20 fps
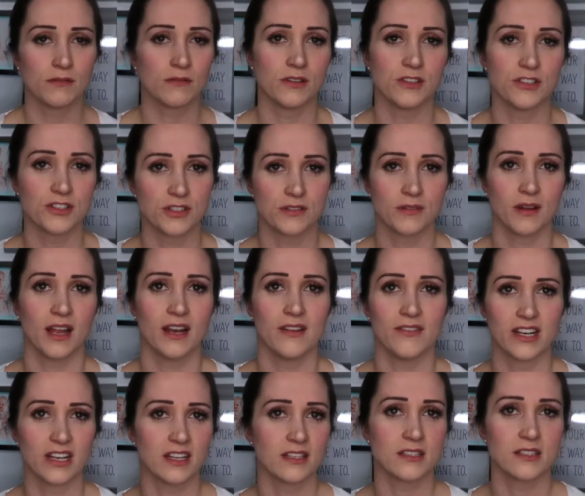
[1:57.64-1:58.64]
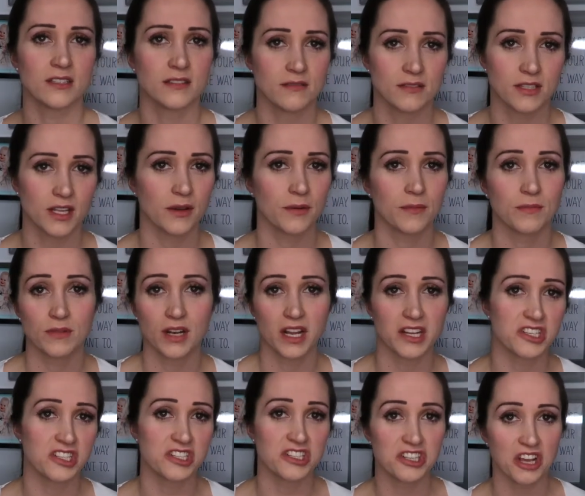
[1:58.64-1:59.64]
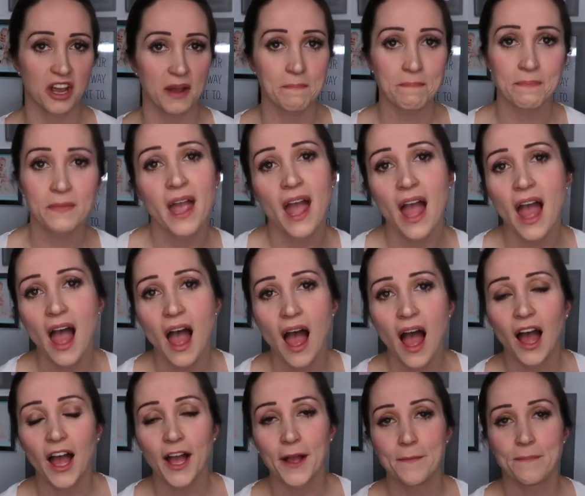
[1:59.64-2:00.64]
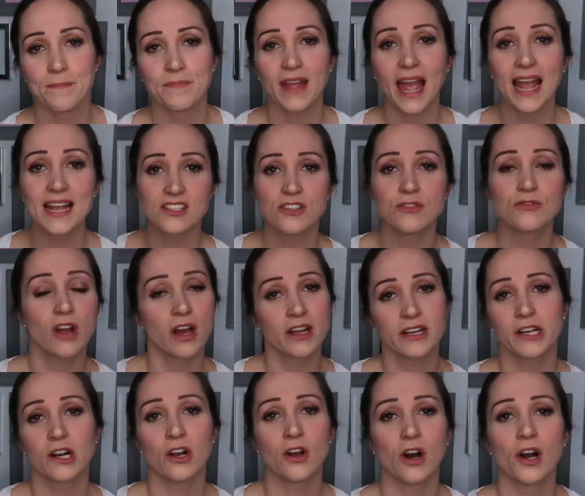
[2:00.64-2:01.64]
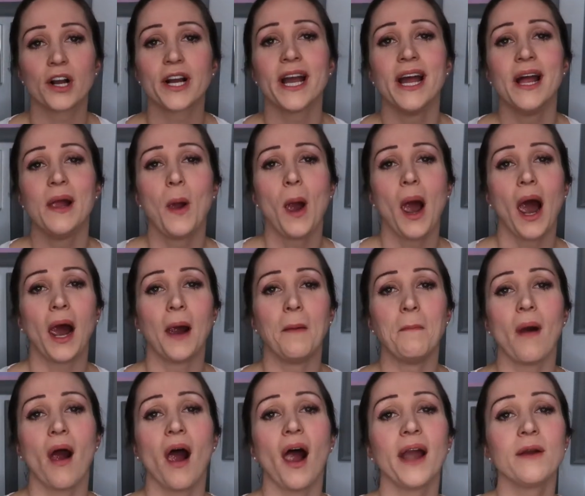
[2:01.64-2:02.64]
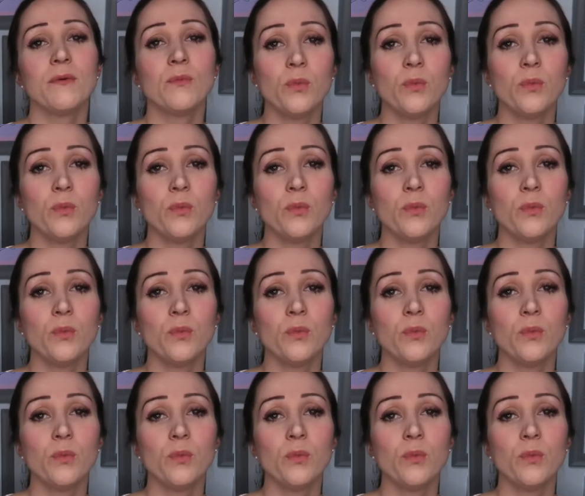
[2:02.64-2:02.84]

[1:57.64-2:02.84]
which I live in London, so London time, um, eight till nine o'clock. Um, I